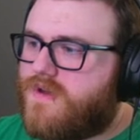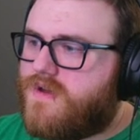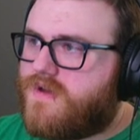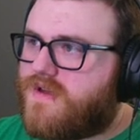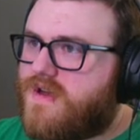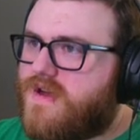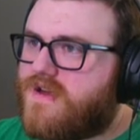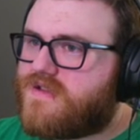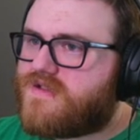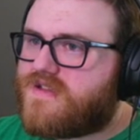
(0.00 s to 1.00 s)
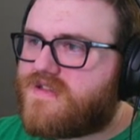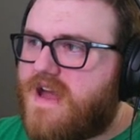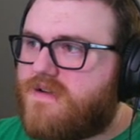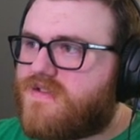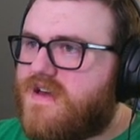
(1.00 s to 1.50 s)
Because it
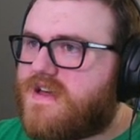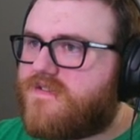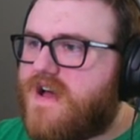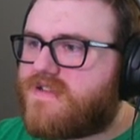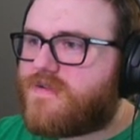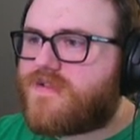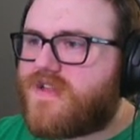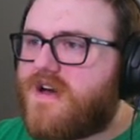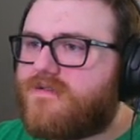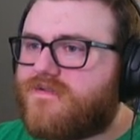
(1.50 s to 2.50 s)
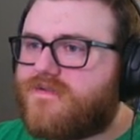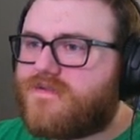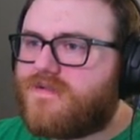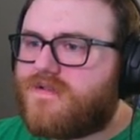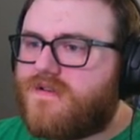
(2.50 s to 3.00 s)
sounds like I've got some stuff,
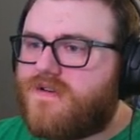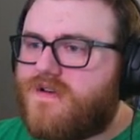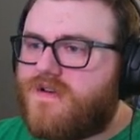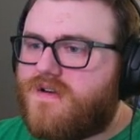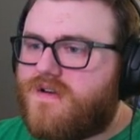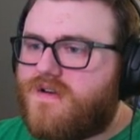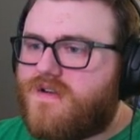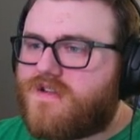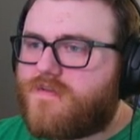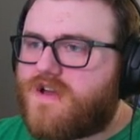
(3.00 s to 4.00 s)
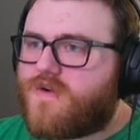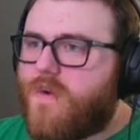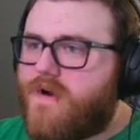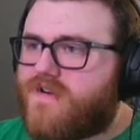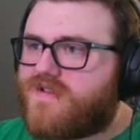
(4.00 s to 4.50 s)
some like
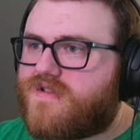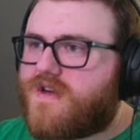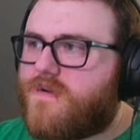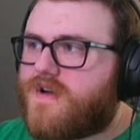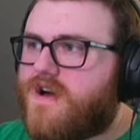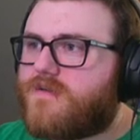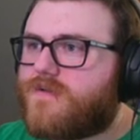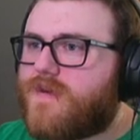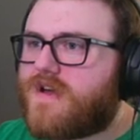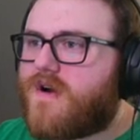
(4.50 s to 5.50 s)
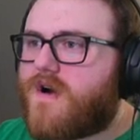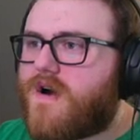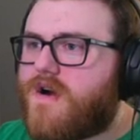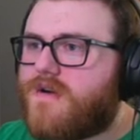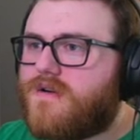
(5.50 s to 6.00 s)
quirks going on with my
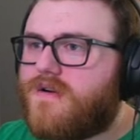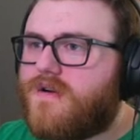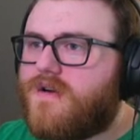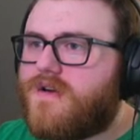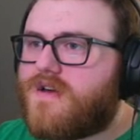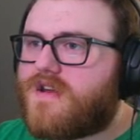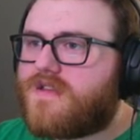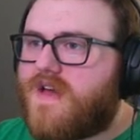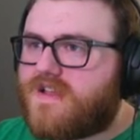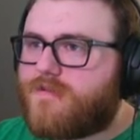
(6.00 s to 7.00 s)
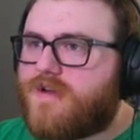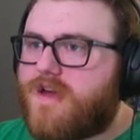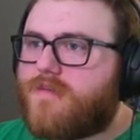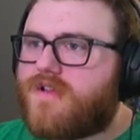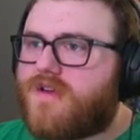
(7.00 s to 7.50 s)
car, and I'd like to be
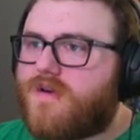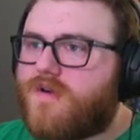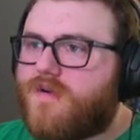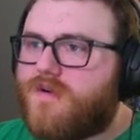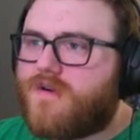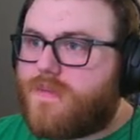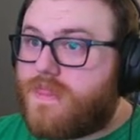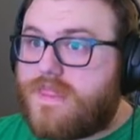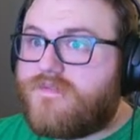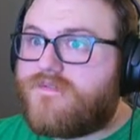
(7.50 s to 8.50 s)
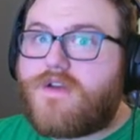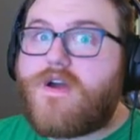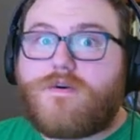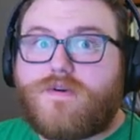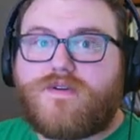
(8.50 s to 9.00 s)
able to figure
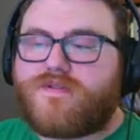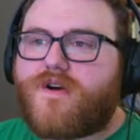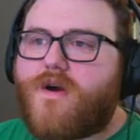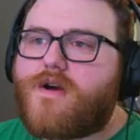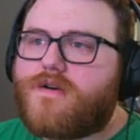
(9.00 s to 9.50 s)
out what those are.